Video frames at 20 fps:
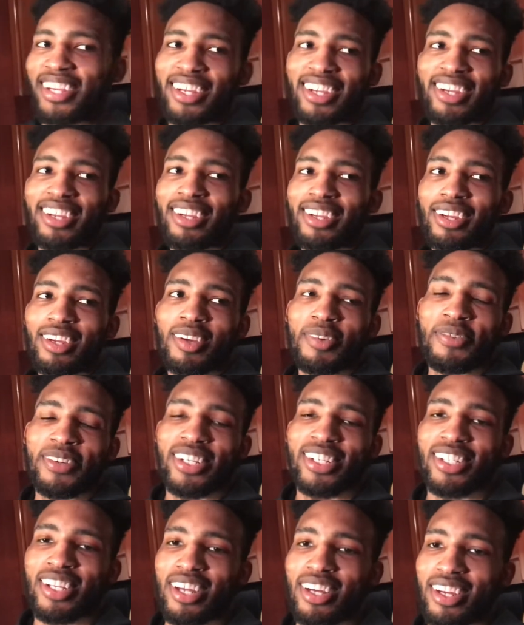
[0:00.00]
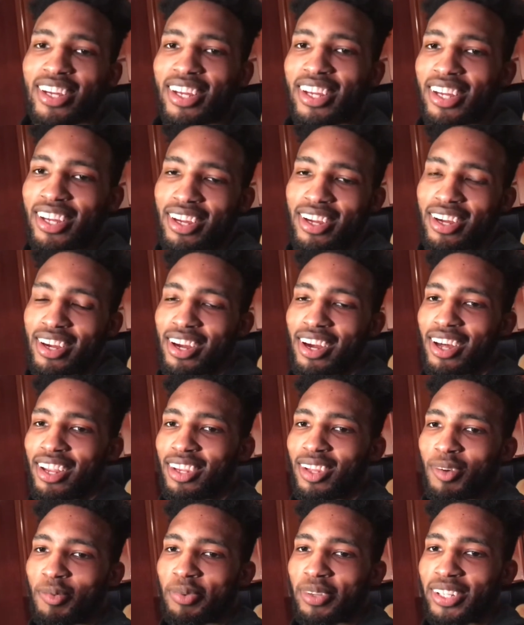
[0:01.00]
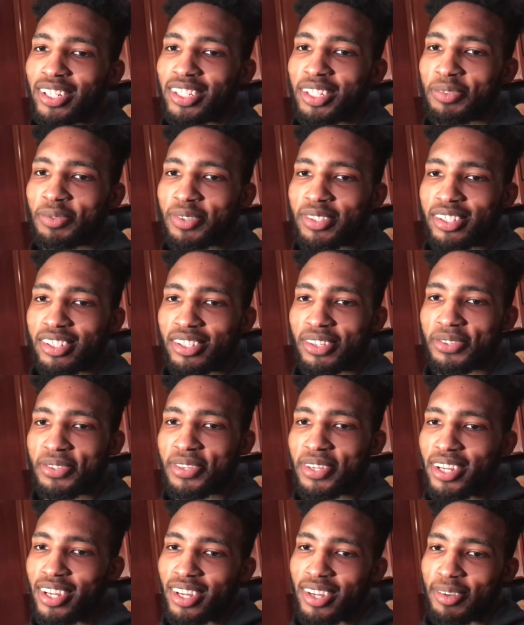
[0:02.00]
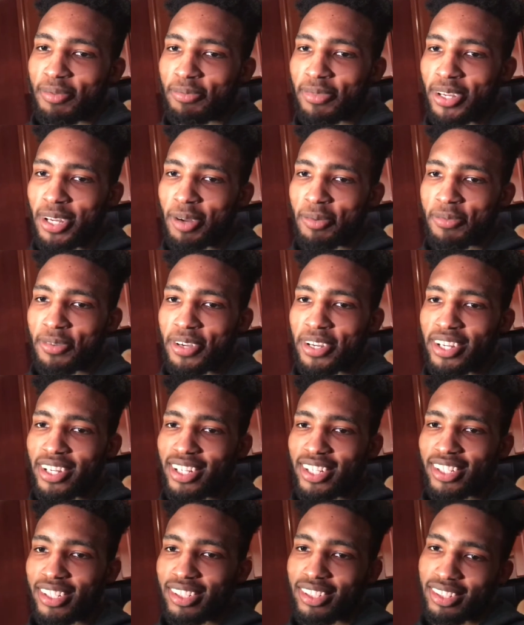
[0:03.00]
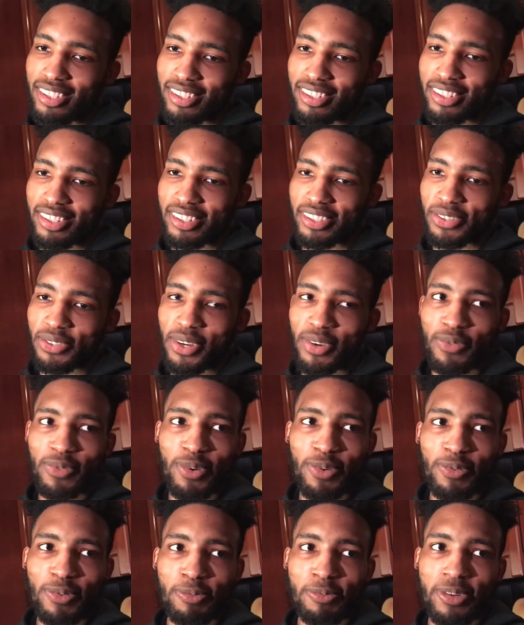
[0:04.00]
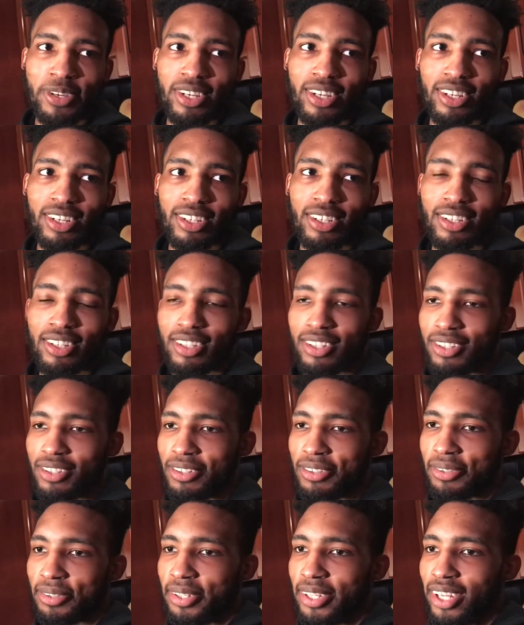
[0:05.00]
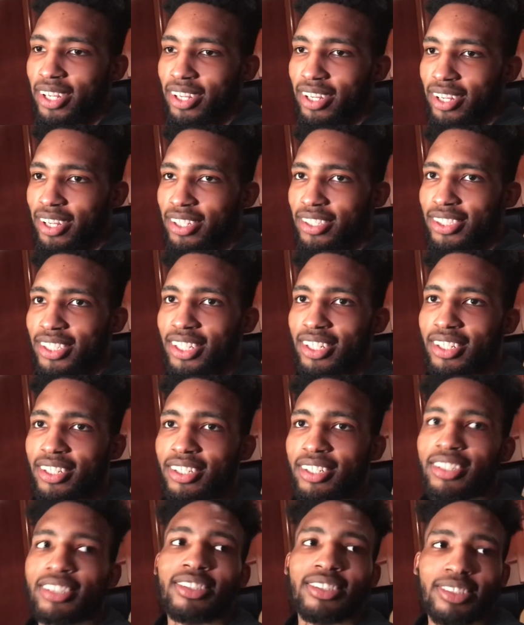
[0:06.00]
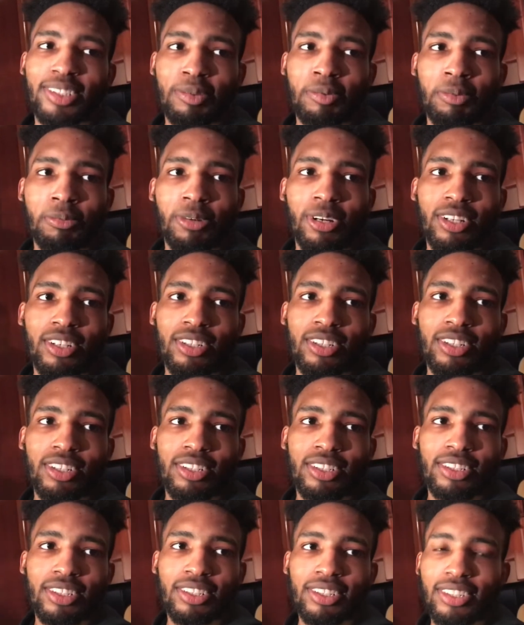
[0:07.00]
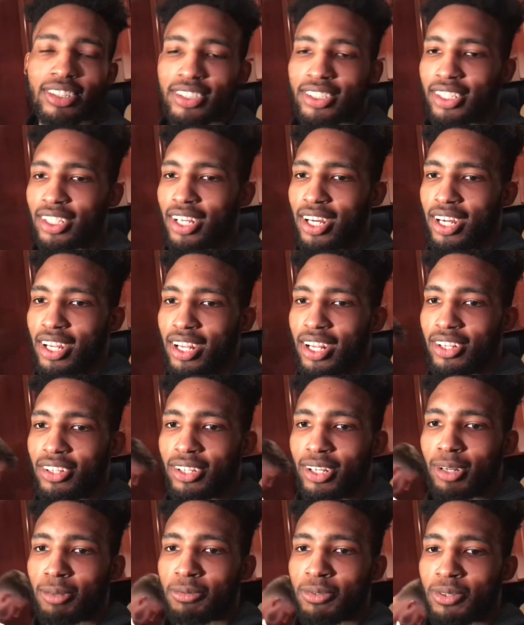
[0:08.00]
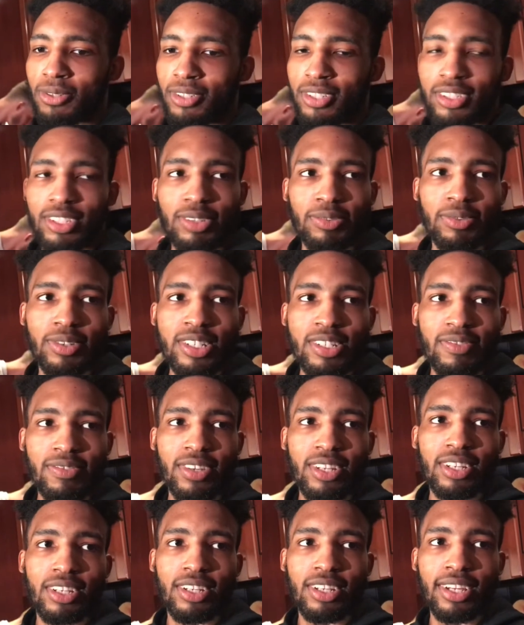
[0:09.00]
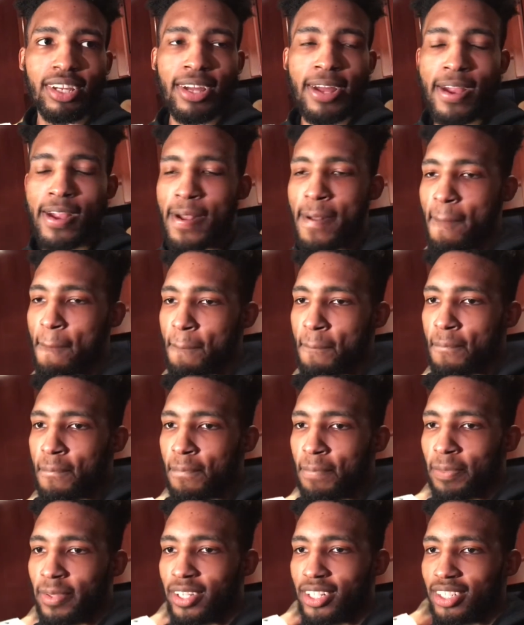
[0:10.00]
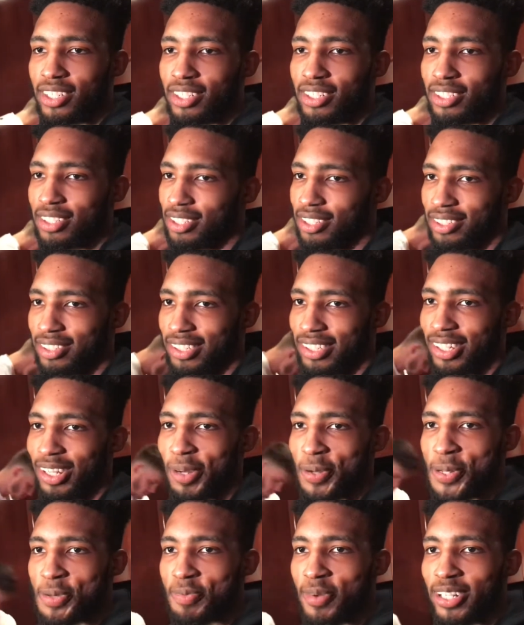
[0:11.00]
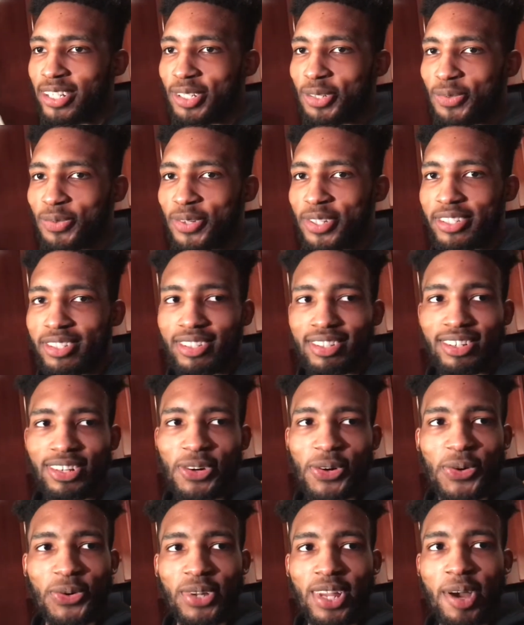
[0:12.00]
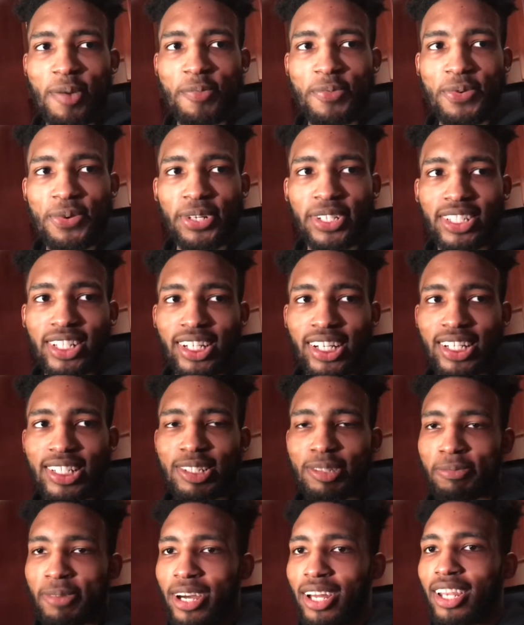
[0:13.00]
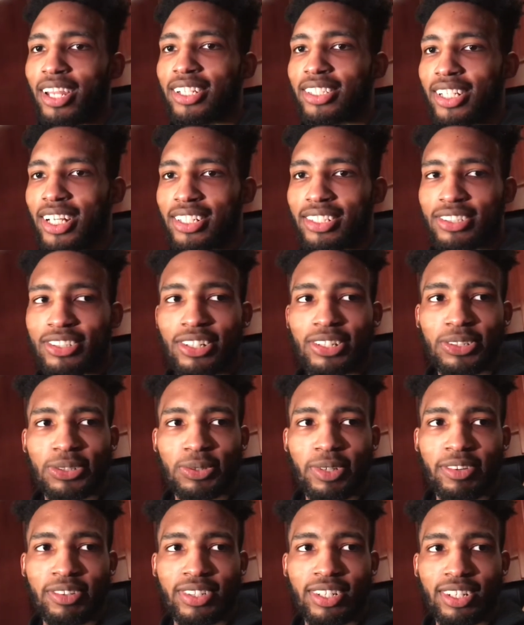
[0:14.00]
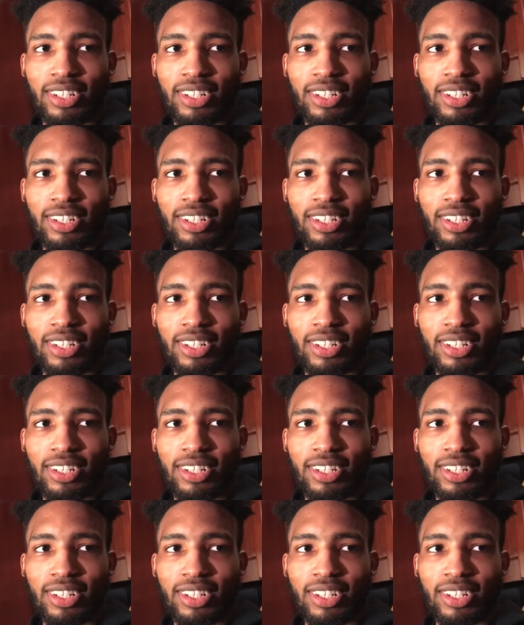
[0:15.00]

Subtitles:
Yeah, because I love playing defense, so me coming here is a great fit for me. And then, you know, us getting Jimmy Butler, you know, it's a guy I look up to on the defensive end, and it just helps my defense a whole lot more because I got somebody like that to talk to every day.